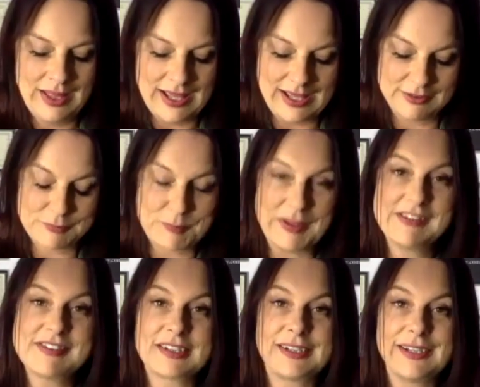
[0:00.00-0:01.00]
And
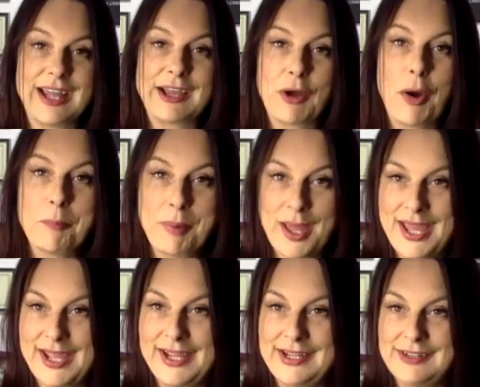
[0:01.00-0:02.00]
basically, I got
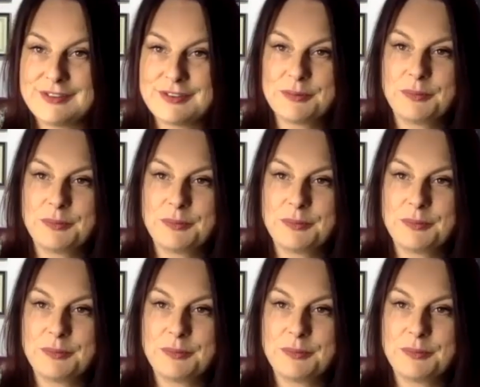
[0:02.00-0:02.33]
paid